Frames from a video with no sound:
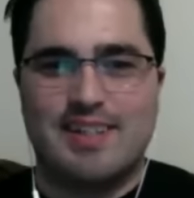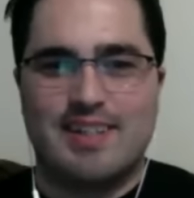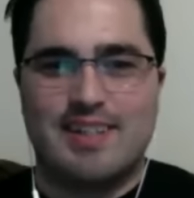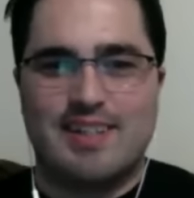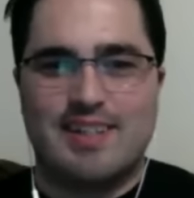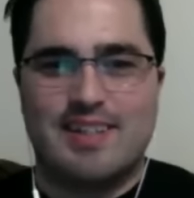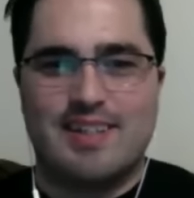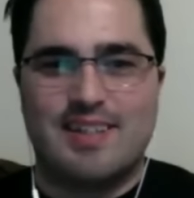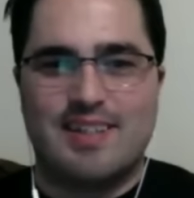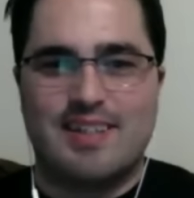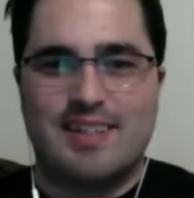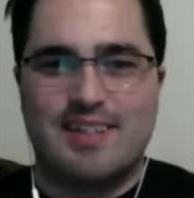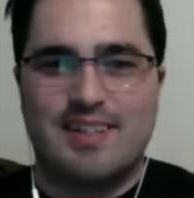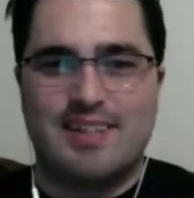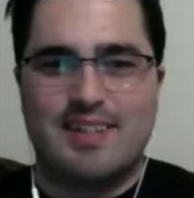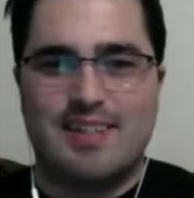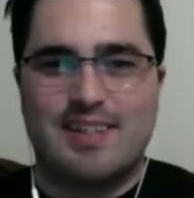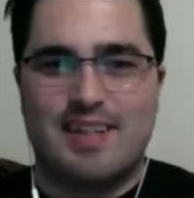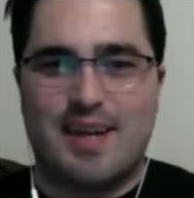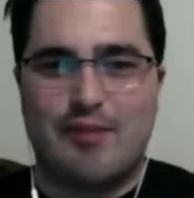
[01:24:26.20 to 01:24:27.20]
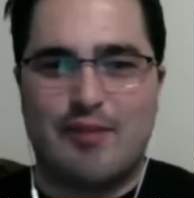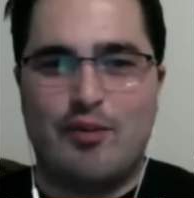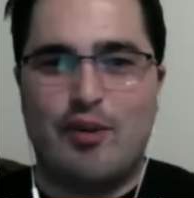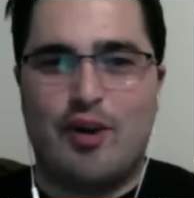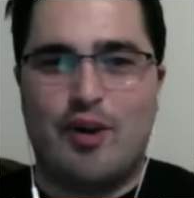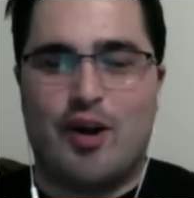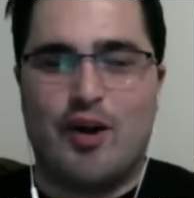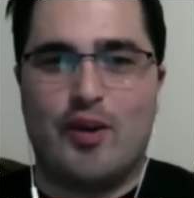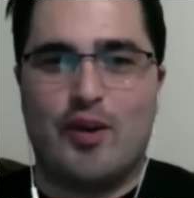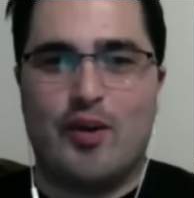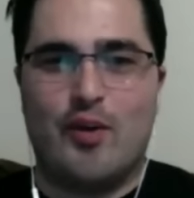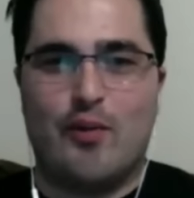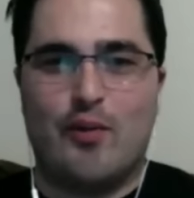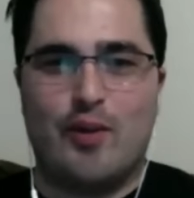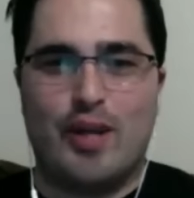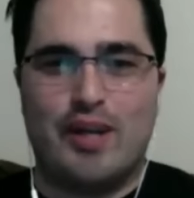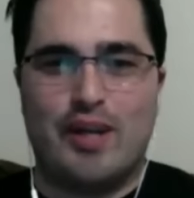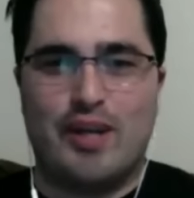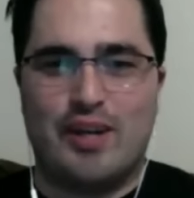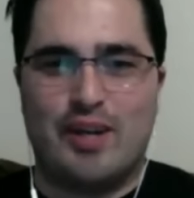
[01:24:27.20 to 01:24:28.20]
what's that? Have you gone all the
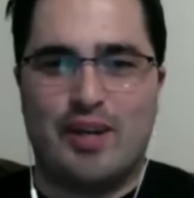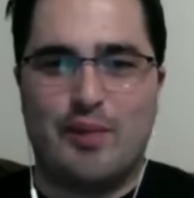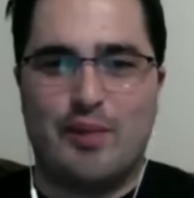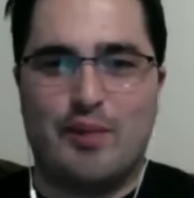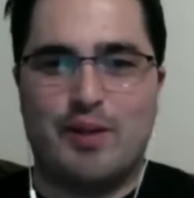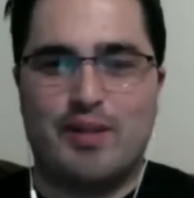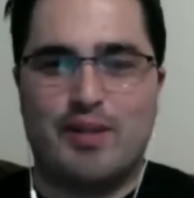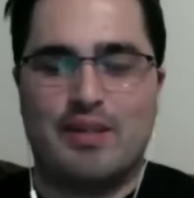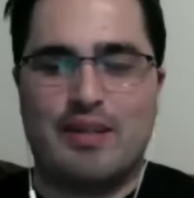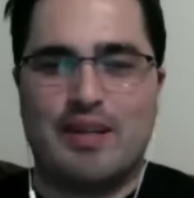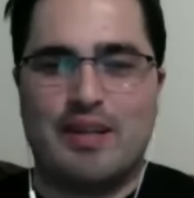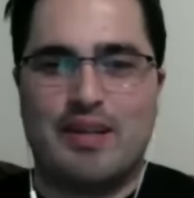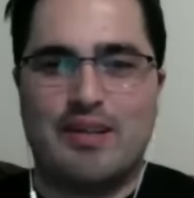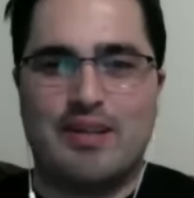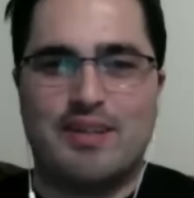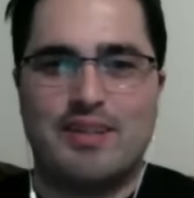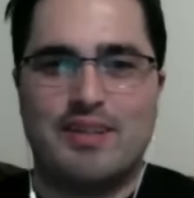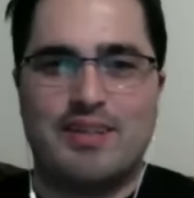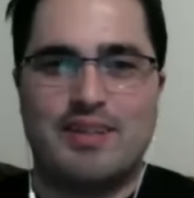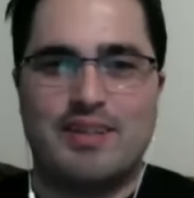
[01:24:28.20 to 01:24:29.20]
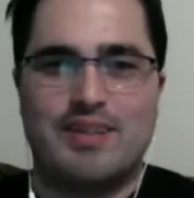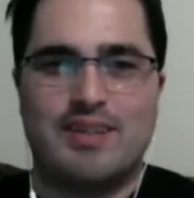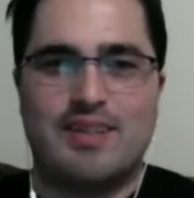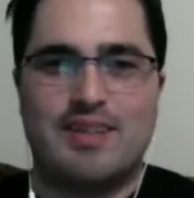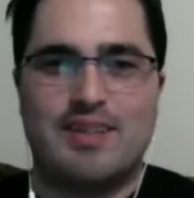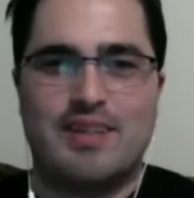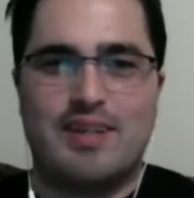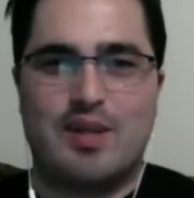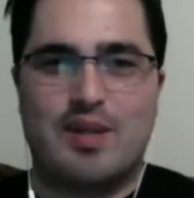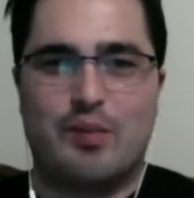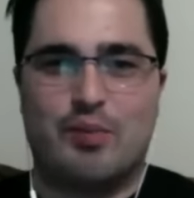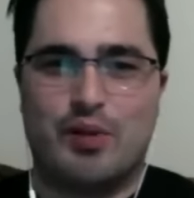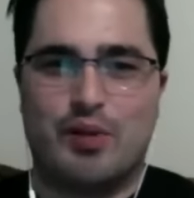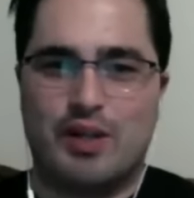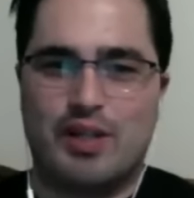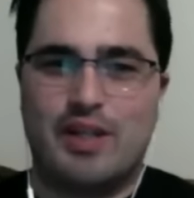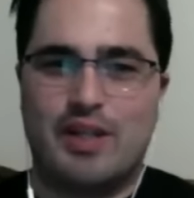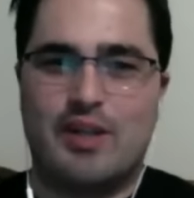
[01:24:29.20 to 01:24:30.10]
way? Are you going to put it together? Are you going to Bricklink